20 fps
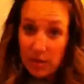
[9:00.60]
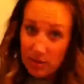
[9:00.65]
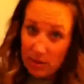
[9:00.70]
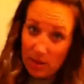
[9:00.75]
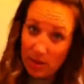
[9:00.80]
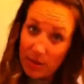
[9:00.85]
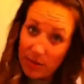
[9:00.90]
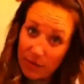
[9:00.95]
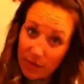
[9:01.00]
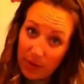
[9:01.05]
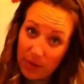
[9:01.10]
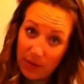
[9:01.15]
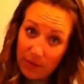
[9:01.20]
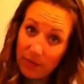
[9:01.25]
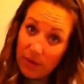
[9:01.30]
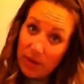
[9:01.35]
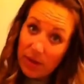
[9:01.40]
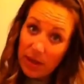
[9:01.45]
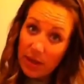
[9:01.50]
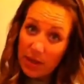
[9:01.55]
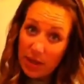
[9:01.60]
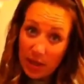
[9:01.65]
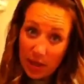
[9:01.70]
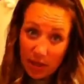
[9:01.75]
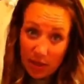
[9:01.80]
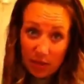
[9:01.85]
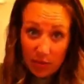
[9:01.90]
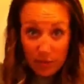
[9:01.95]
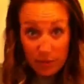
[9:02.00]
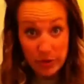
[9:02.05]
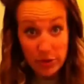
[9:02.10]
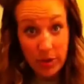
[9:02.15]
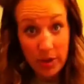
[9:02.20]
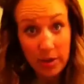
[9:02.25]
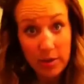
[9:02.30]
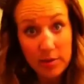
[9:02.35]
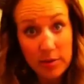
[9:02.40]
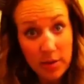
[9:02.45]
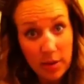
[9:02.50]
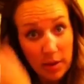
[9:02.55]
Now, if you have clean hair, which
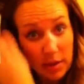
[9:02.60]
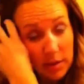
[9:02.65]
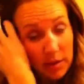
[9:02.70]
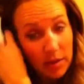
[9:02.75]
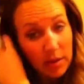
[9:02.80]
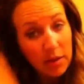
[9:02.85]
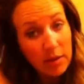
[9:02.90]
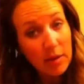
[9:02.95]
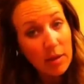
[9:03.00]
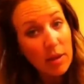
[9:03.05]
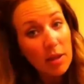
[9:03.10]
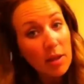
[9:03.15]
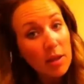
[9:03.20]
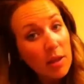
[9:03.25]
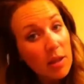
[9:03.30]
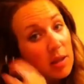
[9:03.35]
I said I didn't,